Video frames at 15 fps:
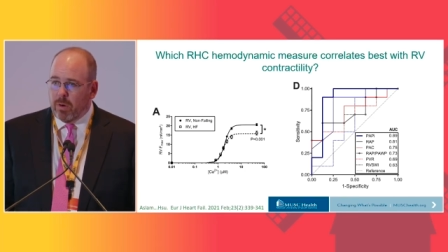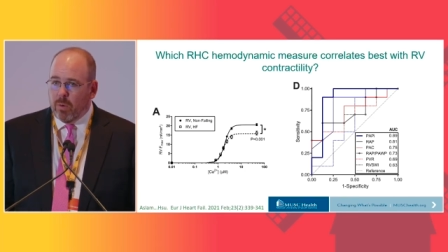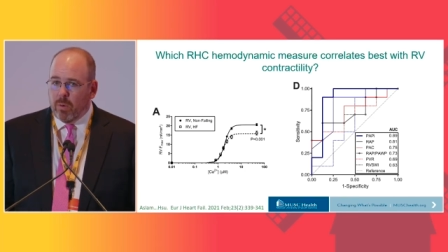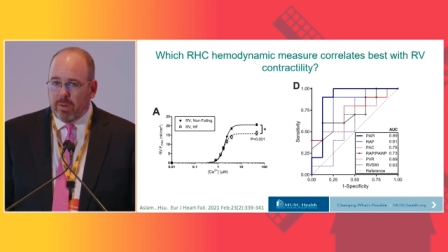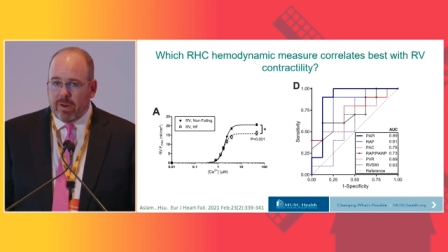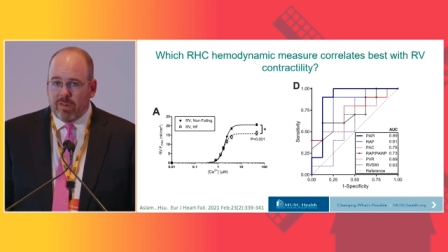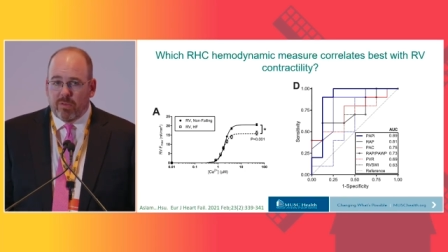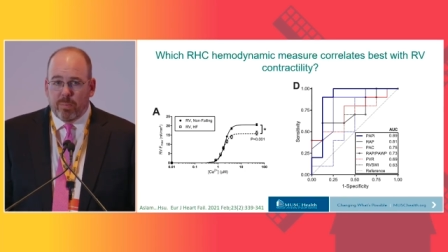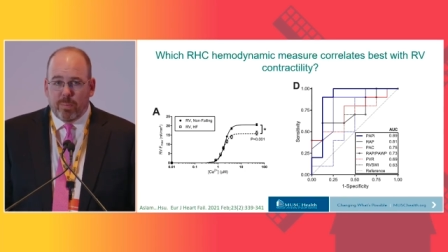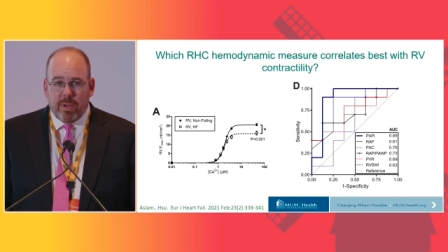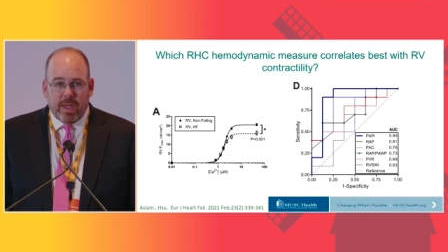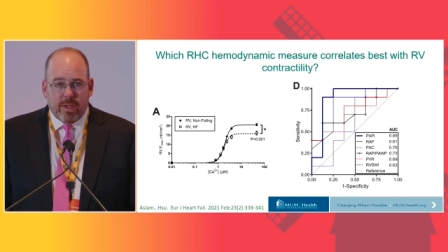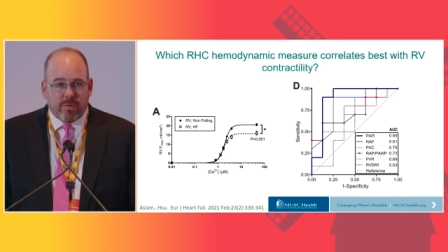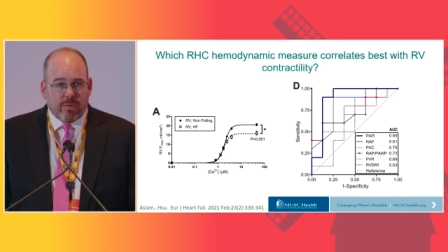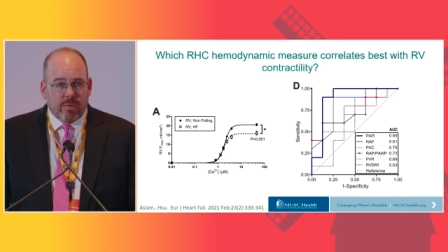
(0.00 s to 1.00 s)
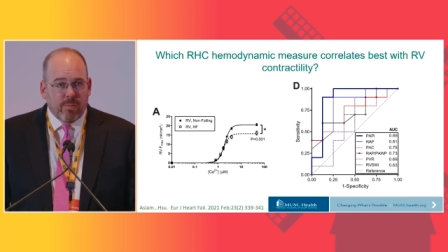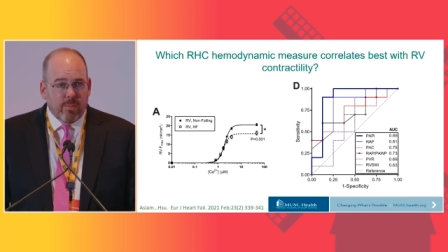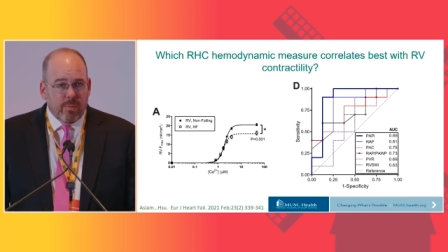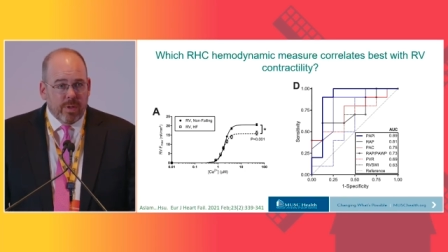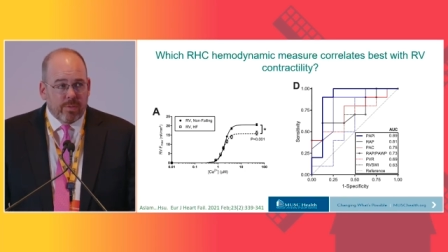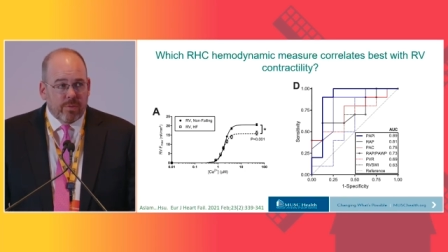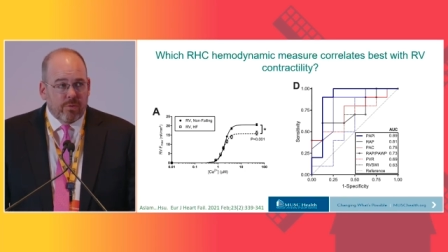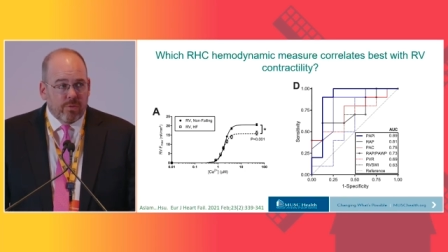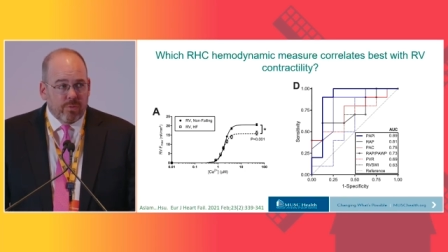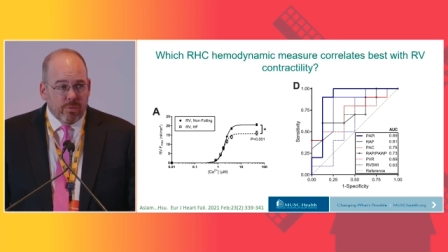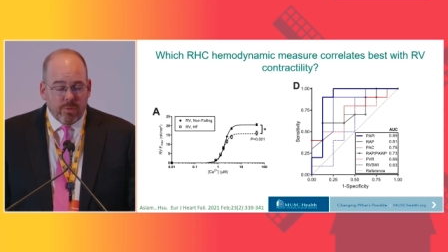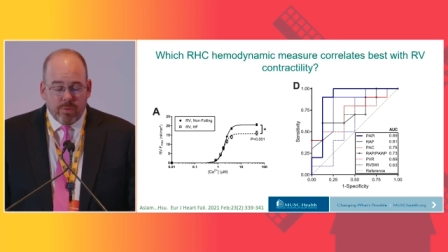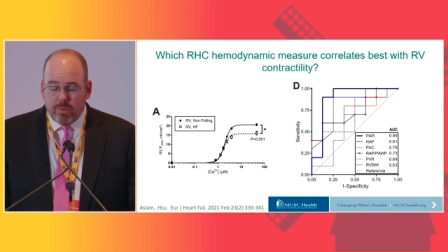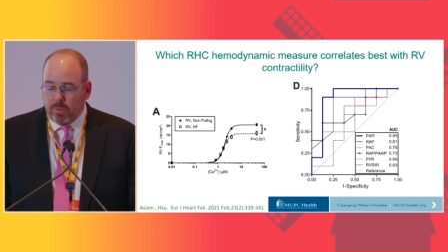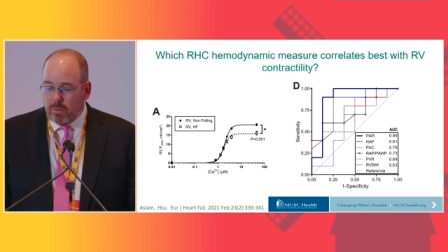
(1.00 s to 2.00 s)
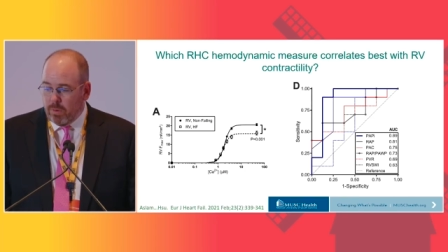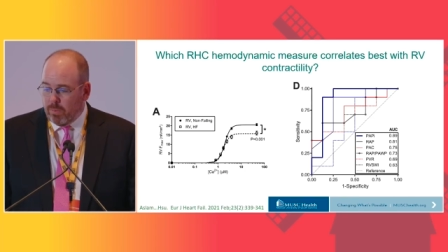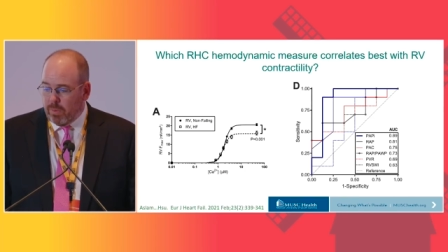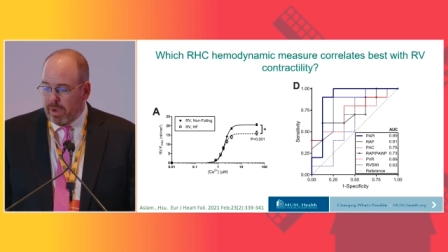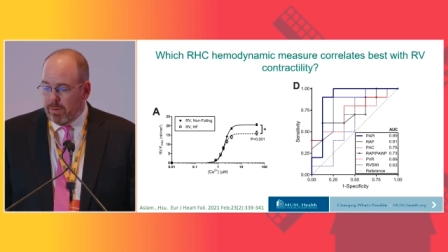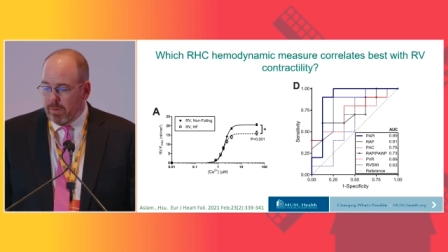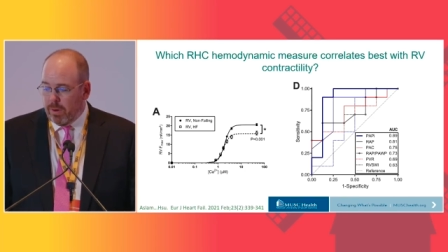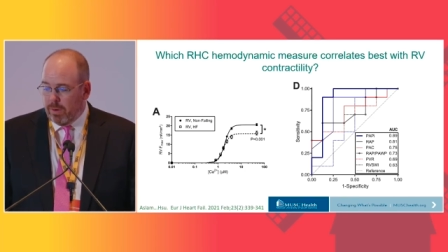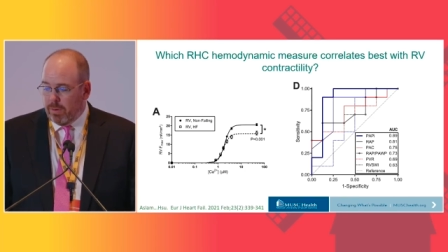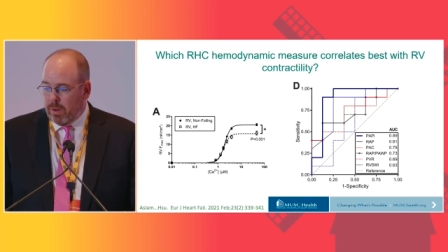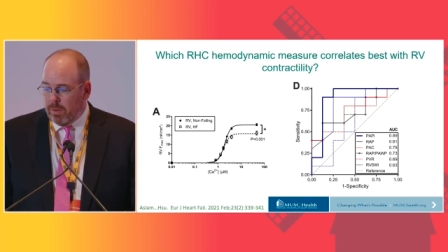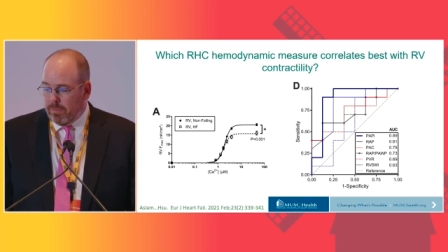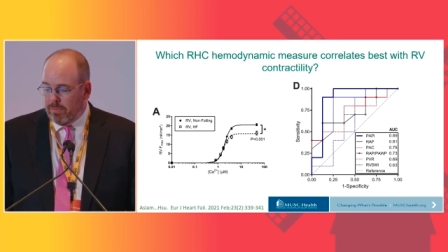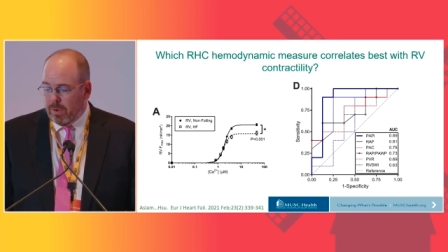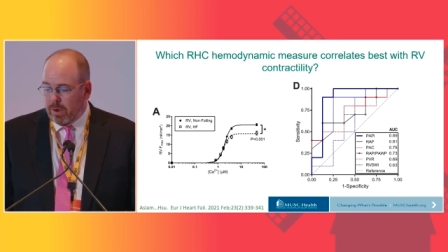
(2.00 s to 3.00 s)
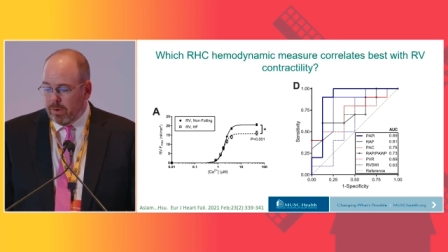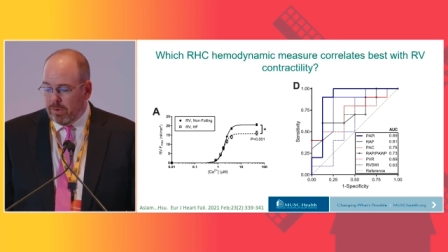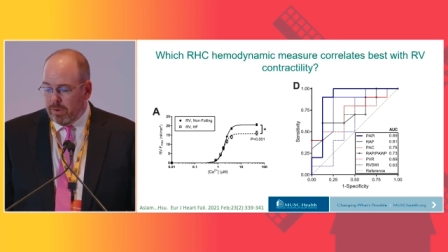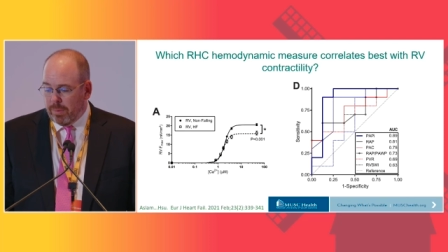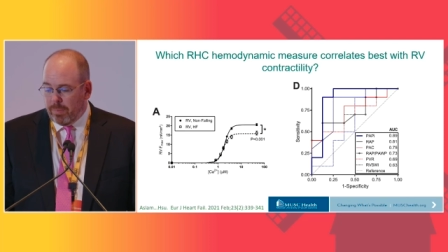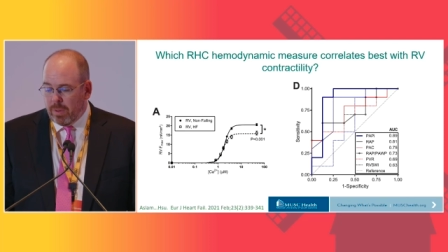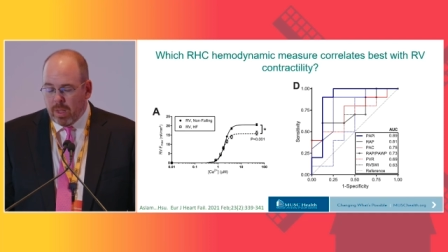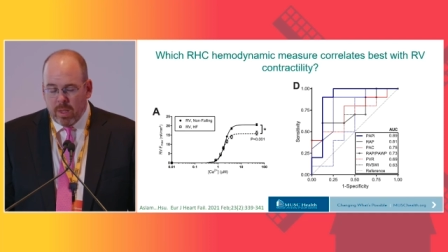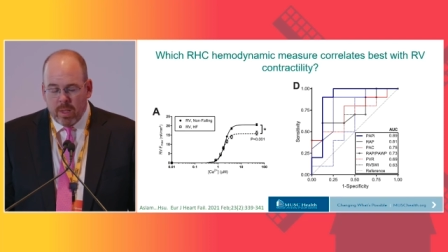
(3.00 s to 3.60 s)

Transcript: correlates best with true right heart uh, function?